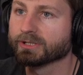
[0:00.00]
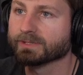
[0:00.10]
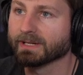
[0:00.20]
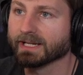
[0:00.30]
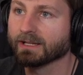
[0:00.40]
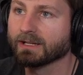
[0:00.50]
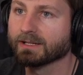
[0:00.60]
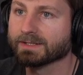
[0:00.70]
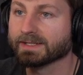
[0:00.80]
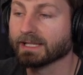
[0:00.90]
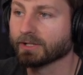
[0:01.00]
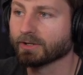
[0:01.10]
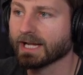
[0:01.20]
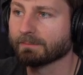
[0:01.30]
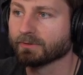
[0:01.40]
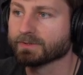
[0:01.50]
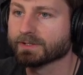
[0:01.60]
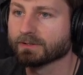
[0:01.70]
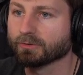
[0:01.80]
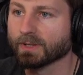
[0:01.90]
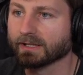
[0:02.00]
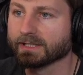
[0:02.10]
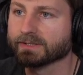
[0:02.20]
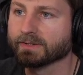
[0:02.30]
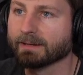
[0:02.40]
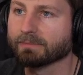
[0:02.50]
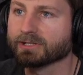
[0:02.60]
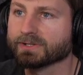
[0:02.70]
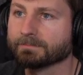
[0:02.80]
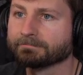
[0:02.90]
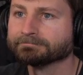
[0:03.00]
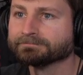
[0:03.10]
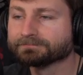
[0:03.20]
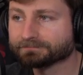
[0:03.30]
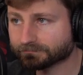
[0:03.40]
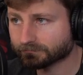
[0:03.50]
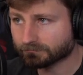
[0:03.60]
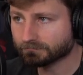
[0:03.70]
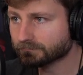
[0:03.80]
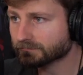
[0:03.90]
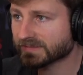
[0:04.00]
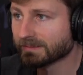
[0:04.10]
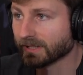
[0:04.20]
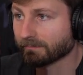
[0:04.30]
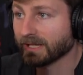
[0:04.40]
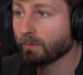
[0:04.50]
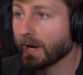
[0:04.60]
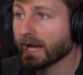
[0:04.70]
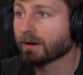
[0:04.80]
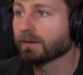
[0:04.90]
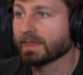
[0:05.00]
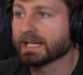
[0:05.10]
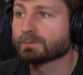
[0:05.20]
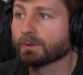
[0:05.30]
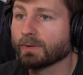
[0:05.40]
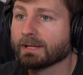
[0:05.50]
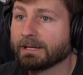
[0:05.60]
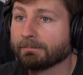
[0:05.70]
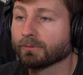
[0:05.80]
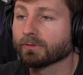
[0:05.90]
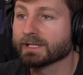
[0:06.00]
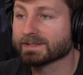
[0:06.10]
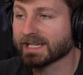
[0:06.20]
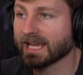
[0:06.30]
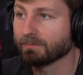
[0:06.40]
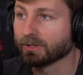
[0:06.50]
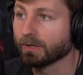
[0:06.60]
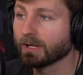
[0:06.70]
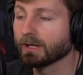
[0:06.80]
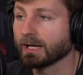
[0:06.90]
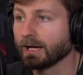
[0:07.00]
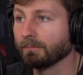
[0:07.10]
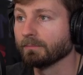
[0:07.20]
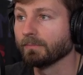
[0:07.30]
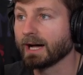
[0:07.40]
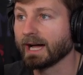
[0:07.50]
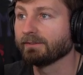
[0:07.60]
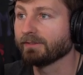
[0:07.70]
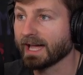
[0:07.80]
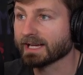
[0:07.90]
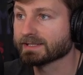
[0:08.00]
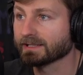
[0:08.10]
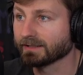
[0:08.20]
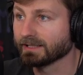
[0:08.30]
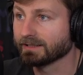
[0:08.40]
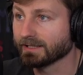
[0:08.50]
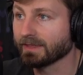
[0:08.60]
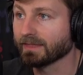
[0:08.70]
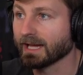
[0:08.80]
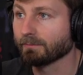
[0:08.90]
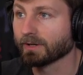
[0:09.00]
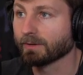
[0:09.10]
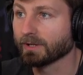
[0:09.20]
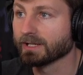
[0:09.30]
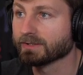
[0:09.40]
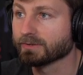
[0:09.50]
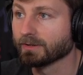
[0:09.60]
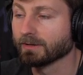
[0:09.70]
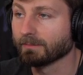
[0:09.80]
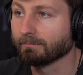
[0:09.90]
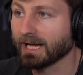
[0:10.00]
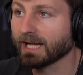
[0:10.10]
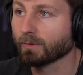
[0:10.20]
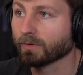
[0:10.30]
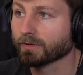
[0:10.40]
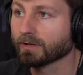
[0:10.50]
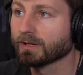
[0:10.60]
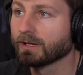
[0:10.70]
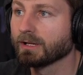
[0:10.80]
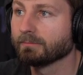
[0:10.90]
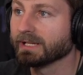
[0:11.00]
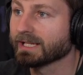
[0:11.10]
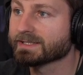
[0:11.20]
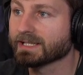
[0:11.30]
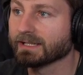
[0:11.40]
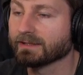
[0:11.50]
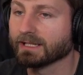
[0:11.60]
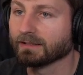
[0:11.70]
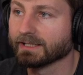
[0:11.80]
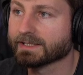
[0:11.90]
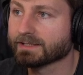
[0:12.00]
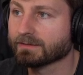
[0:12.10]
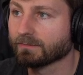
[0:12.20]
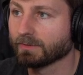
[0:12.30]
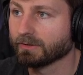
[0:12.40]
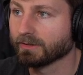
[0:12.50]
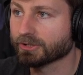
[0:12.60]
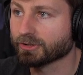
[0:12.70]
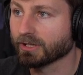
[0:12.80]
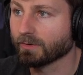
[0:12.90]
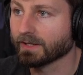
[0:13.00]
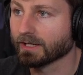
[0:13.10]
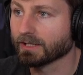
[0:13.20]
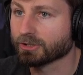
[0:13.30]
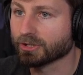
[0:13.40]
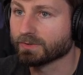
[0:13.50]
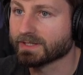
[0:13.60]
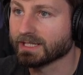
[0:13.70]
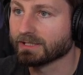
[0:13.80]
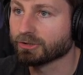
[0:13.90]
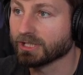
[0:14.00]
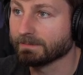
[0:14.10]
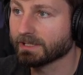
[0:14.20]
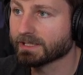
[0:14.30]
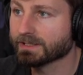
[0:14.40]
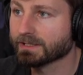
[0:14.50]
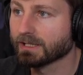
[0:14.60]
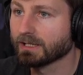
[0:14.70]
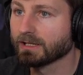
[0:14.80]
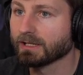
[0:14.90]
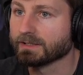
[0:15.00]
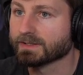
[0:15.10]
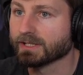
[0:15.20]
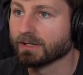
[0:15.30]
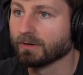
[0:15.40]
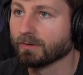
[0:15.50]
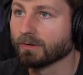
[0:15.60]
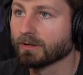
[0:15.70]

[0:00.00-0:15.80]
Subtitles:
by selling your apples directly to that person. But beware, that's one way people can scam you. I've accidentally done that when I went into a buy order because they list, when you initially go in there, it shows the cheapest. And so